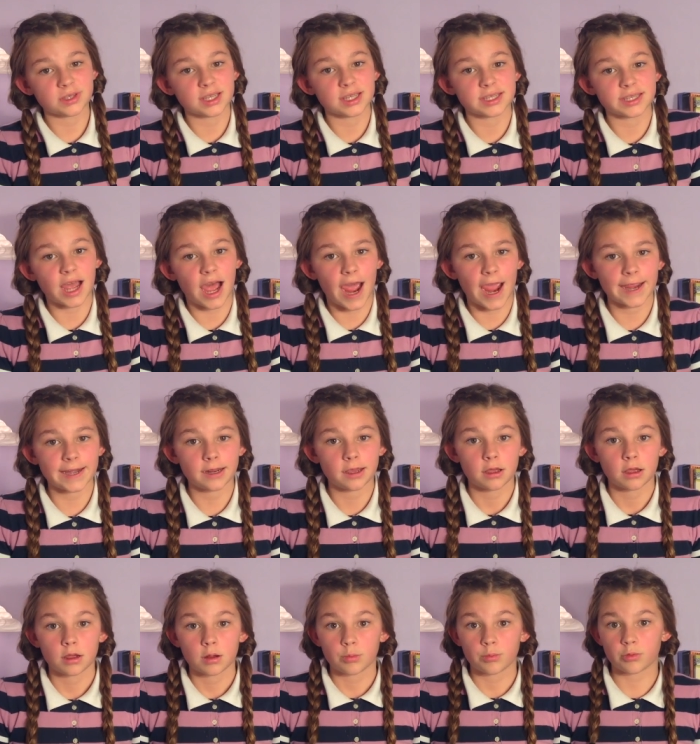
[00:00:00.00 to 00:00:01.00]
you can choose a
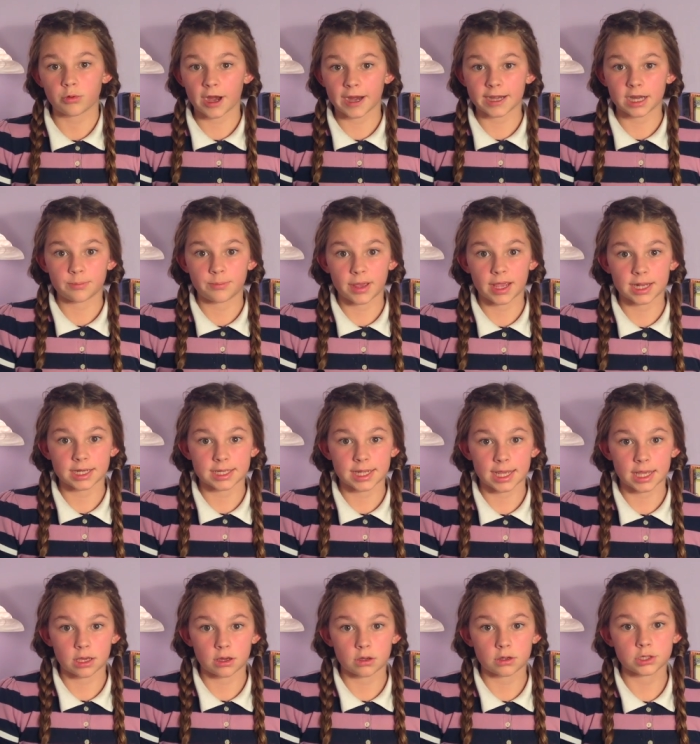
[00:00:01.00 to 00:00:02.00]
side,
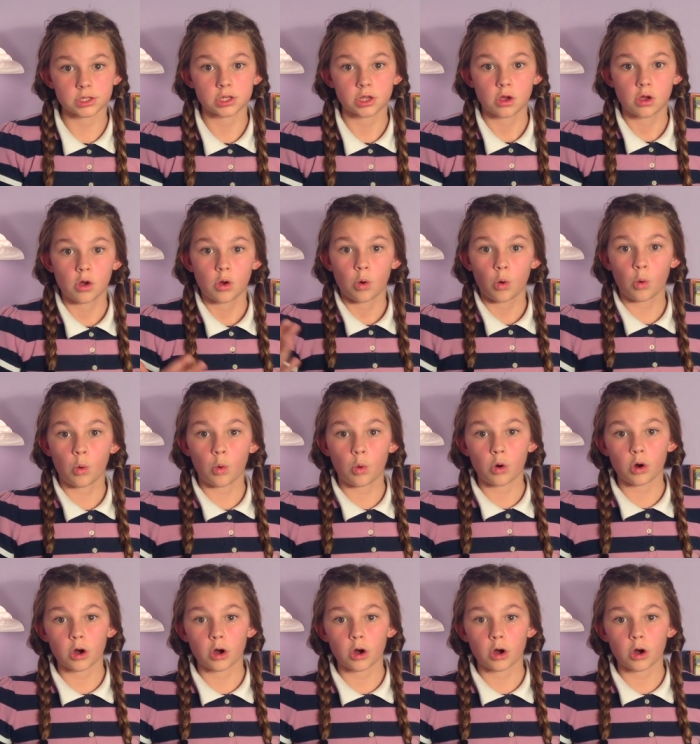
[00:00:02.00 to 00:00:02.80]
braided pigtails,